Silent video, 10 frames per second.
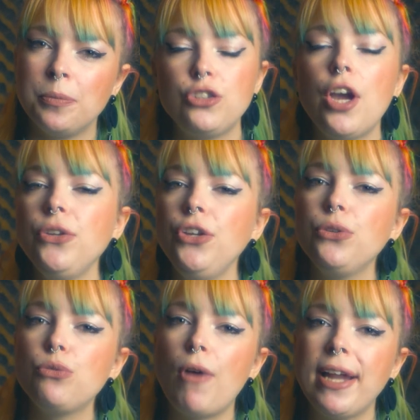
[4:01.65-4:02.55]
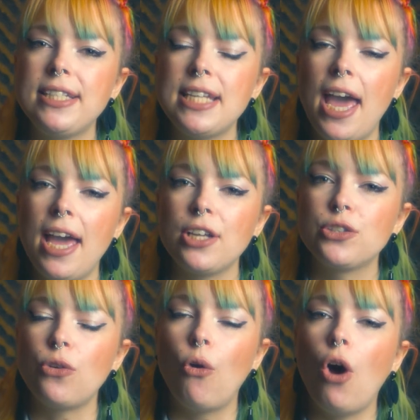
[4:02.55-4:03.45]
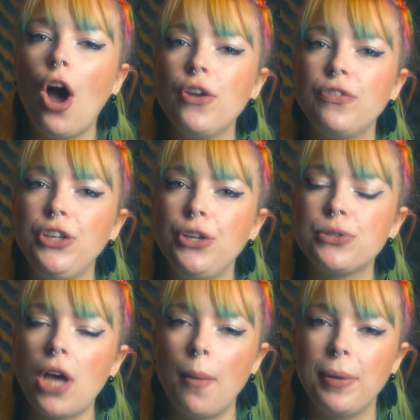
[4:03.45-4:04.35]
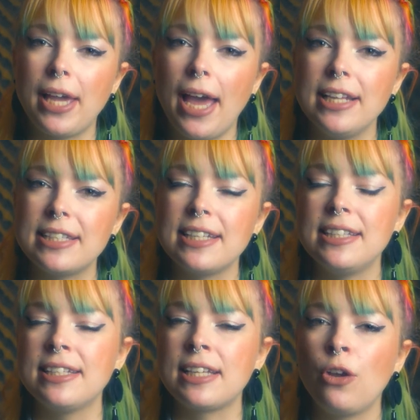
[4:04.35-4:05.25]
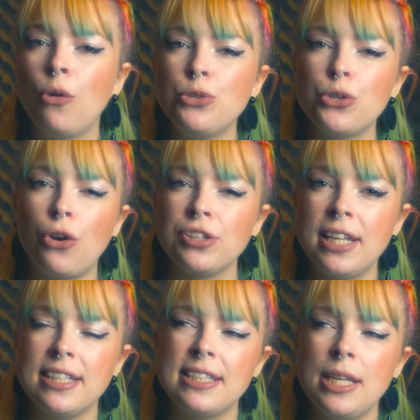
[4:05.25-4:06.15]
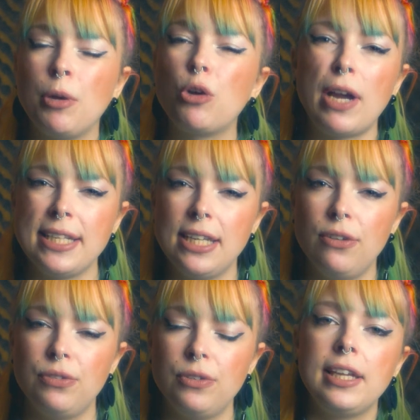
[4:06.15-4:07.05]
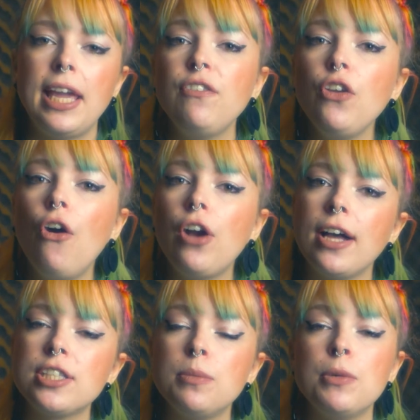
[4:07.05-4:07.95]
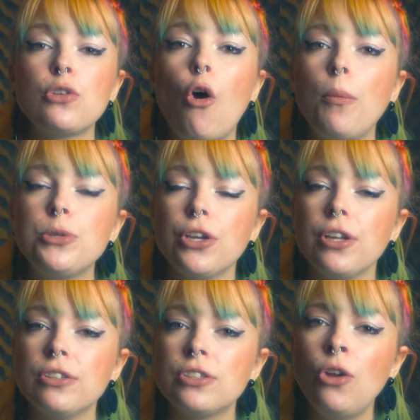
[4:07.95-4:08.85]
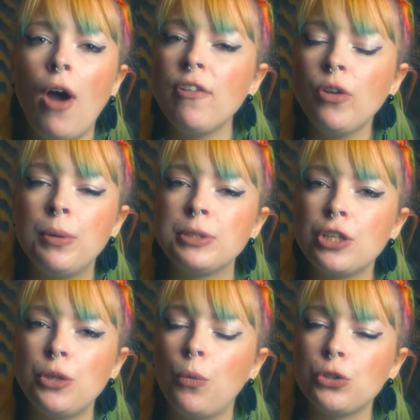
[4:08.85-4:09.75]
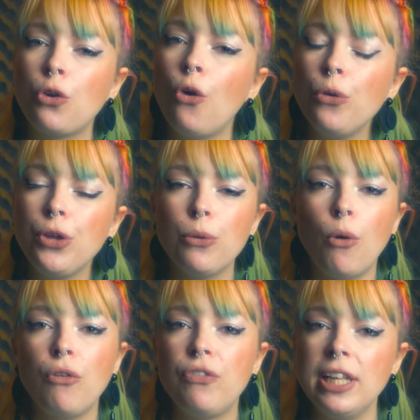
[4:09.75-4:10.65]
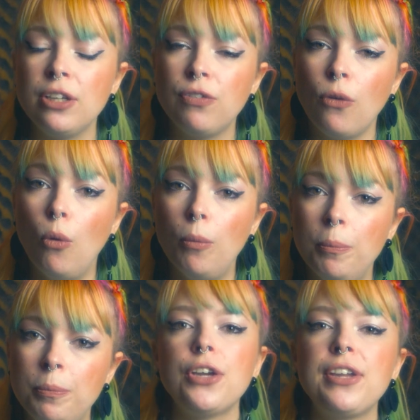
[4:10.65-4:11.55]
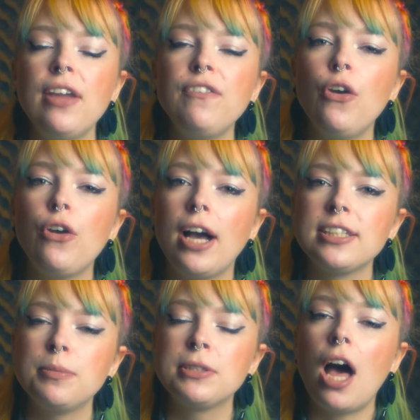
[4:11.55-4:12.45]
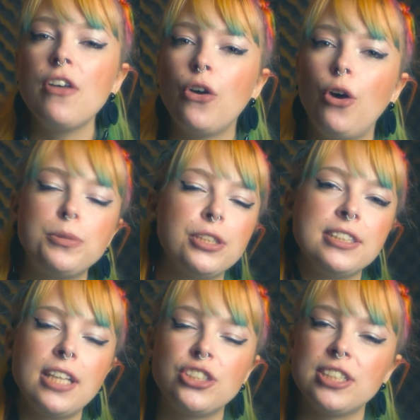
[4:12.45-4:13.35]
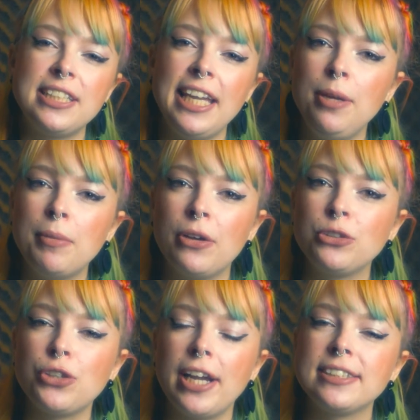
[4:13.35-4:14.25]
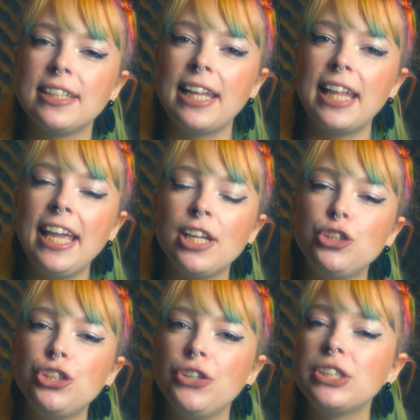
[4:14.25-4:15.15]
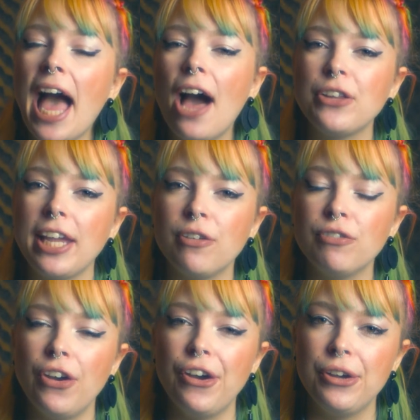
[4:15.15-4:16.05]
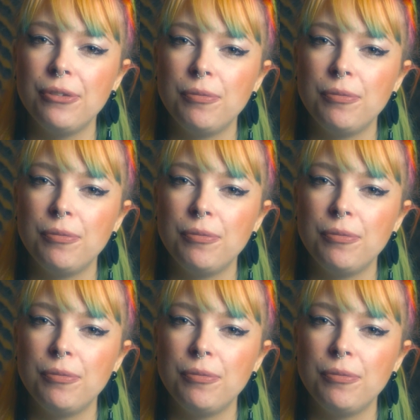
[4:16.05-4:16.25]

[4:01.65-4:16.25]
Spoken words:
Don't use red text or overuse uppercase, as this can cause your content to seem aggressive. Give your customers options. Not everyone's going to want to call you or fill in a form. So give your customers other options such as an email address so that they can choose how they convert.